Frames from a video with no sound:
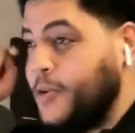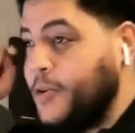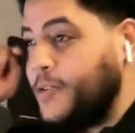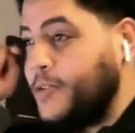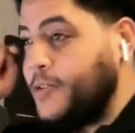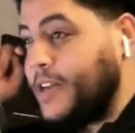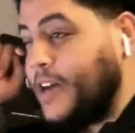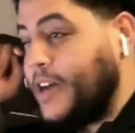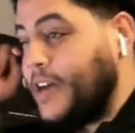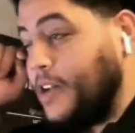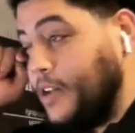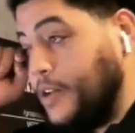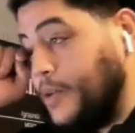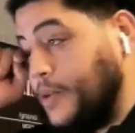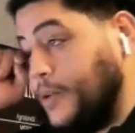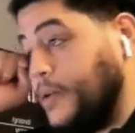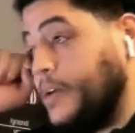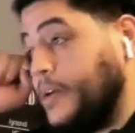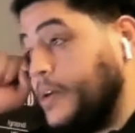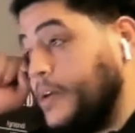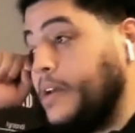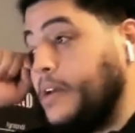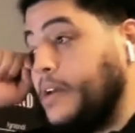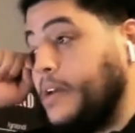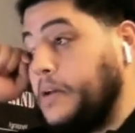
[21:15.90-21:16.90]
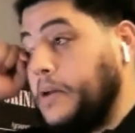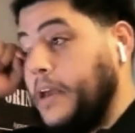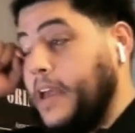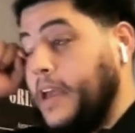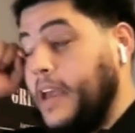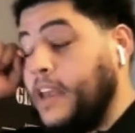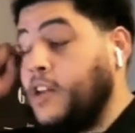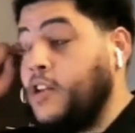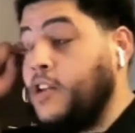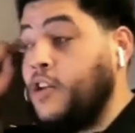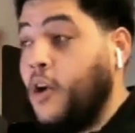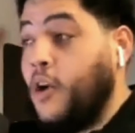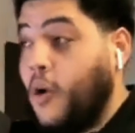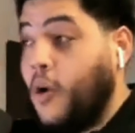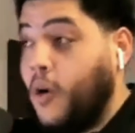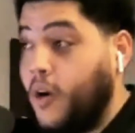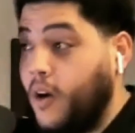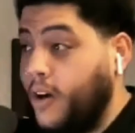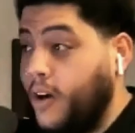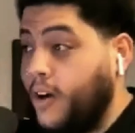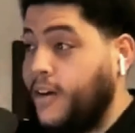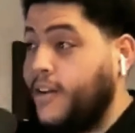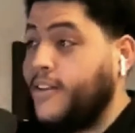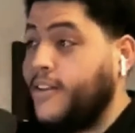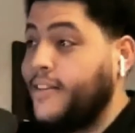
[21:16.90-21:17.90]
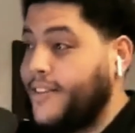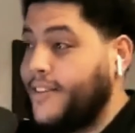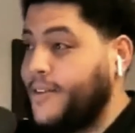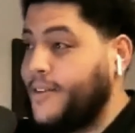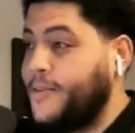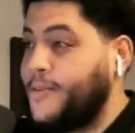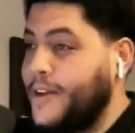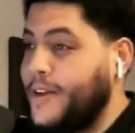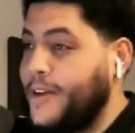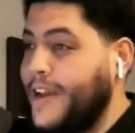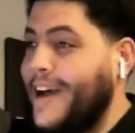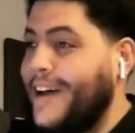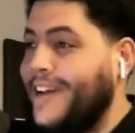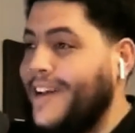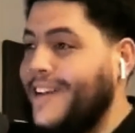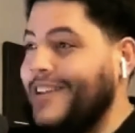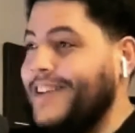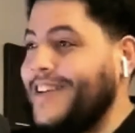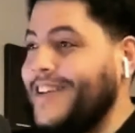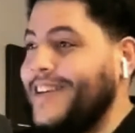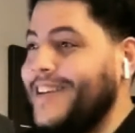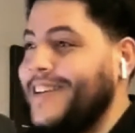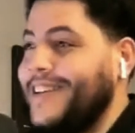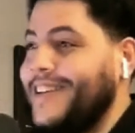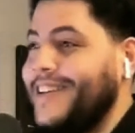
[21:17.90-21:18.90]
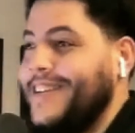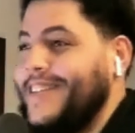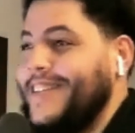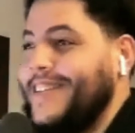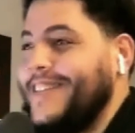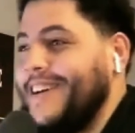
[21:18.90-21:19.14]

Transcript: who tell you, ignore the reality